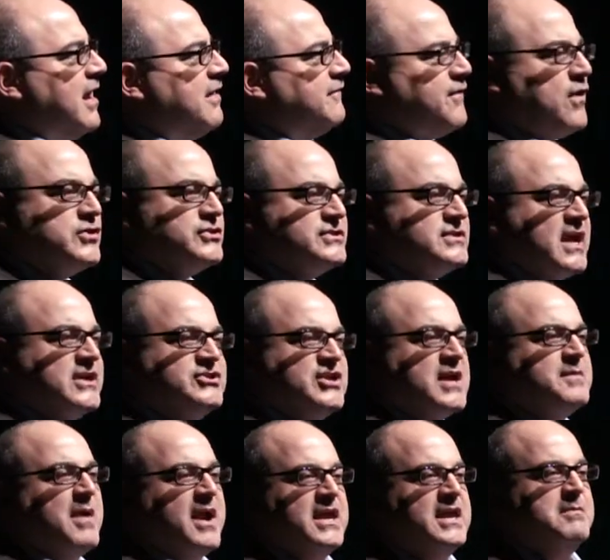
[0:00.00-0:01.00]
First, I
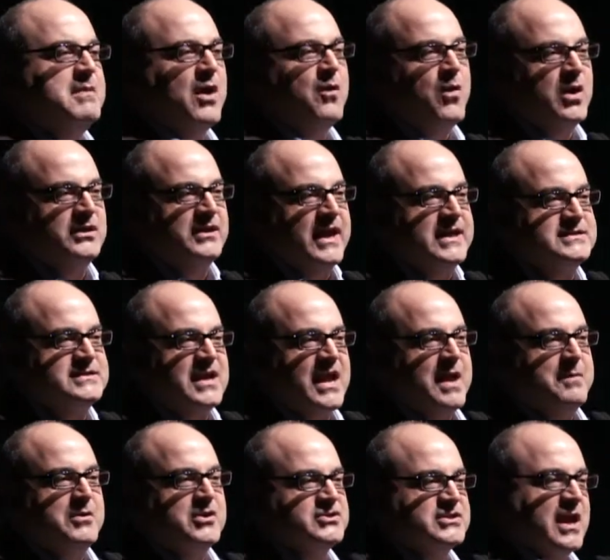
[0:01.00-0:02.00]
check my email one last
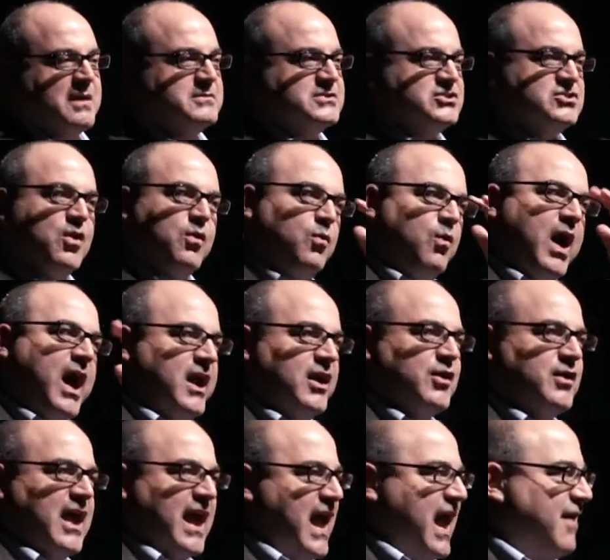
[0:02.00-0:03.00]
time, because I'm so
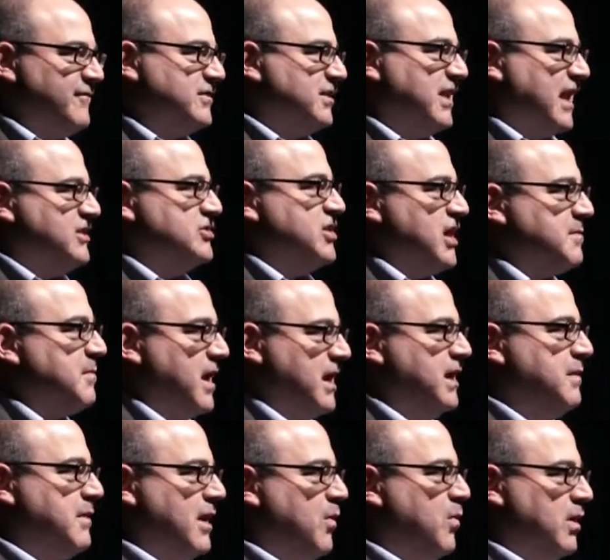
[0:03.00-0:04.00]
wired, I have to check my
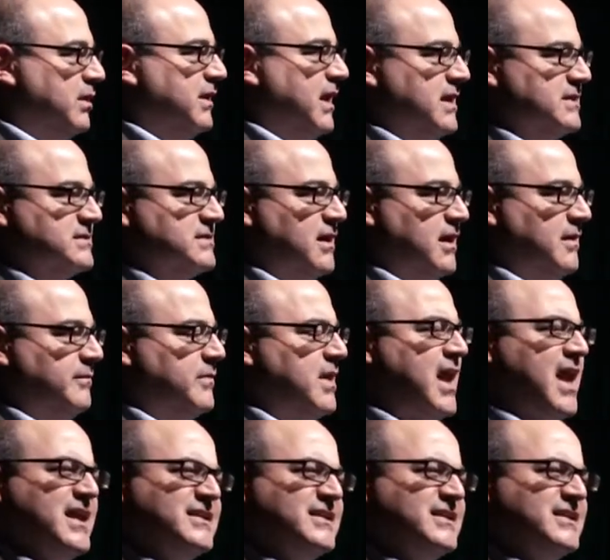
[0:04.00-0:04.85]
email one last time.